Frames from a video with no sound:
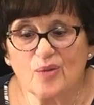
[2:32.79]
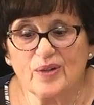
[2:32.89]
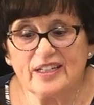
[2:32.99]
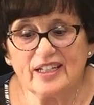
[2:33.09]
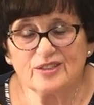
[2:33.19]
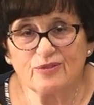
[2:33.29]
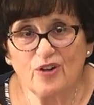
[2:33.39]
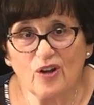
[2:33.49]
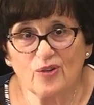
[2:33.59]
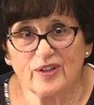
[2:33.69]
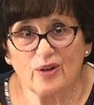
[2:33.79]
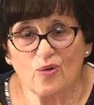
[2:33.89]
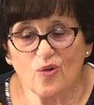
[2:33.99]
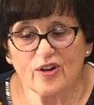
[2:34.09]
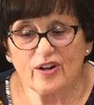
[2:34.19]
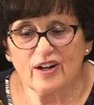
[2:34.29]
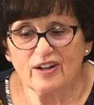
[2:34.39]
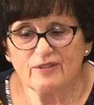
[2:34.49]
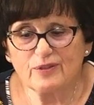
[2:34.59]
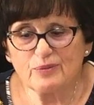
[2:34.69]
We need to follow the order
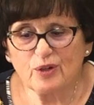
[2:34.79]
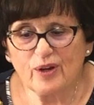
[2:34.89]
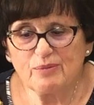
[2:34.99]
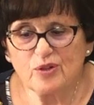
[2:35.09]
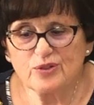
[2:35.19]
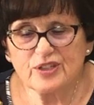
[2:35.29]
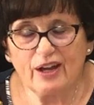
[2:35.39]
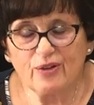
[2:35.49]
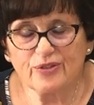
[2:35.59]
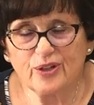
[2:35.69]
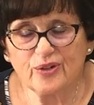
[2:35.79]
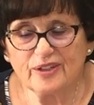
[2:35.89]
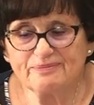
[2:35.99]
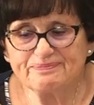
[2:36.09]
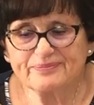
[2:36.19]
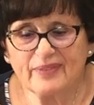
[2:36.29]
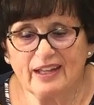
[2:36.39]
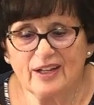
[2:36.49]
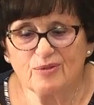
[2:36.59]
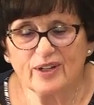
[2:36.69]
from the Grey Bruce Health Unit
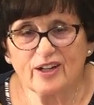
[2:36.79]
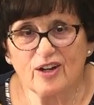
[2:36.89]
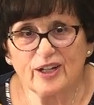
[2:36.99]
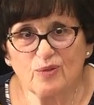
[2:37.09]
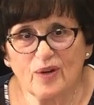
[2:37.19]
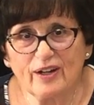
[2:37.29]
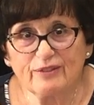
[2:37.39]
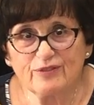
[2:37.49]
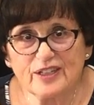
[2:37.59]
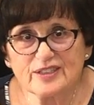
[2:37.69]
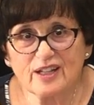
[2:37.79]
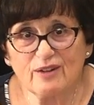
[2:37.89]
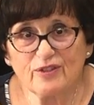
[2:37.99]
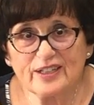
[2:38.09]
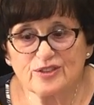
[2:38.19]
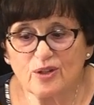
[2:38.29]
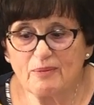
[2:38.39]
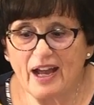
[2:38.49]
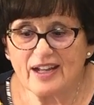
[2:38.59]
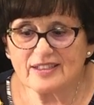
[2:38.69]
regarding wearing face coverings or
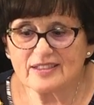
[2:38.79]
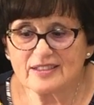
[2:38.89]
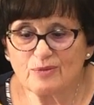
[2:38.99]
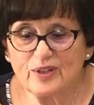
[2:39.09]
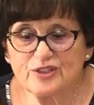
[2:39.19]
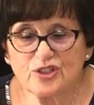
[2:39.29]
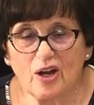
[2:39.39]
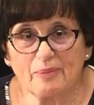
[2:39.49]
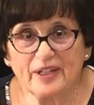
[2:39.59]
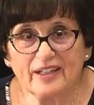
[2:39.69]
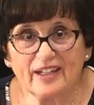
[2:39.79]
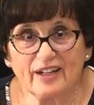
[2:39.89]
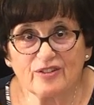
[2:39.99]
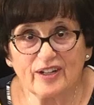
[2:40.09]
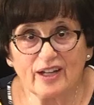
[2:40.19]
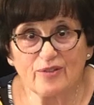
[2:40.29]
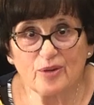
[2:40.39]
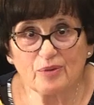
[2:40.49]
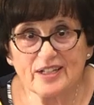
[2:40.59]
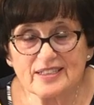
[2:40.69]
masks when shopping and entering
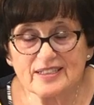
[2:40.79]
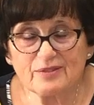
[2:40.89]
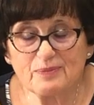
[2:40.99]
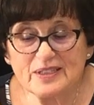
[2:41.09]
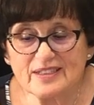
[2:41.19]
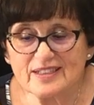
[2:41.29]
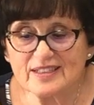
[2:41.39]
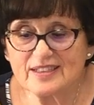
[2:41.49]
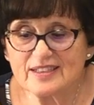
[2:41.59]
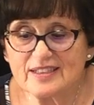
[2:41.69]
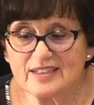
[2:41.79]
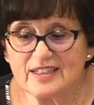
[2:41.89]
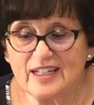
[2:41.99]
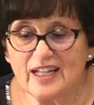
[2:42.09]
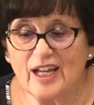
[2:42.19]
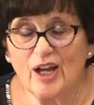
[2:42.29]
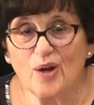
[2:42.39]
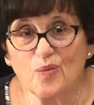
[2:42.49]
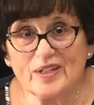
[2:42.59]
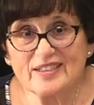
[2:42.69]
other places of business.
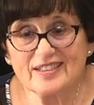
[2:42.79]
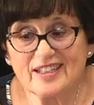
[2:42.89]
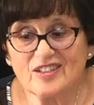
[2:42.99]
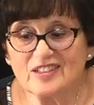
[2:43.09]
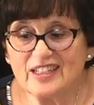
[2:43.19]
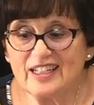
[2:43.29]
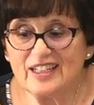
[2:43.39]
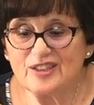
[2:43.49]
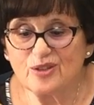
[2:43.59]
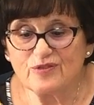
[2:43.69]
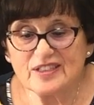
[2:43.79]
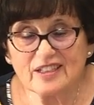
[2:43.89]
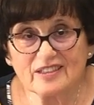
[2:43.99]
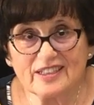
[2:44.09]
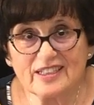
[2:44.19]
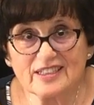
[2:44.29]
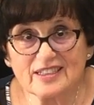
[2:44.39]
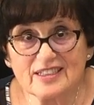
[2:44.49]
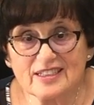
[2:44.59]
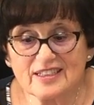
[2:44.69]
We still need to physically
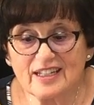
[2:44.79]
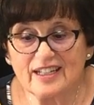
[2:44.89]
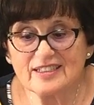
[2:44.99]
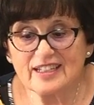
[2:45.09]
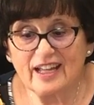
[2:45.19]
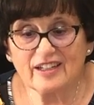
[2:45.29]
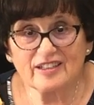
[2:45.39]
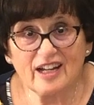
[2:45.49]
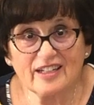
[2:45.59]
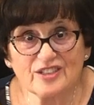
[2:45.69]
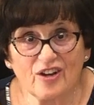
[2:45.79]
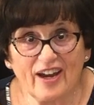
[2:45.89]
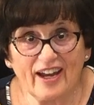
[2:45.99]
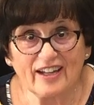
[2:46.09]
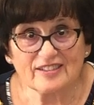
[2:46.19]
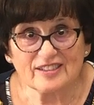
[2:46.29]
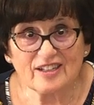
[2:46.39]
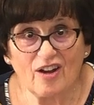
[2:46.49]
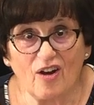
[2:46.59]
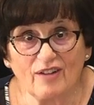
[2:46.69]
distance and sanitize our hands
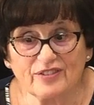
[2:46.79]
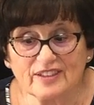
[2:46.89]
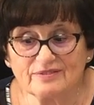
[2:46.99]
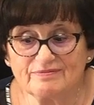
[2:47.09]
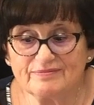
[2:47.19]
often.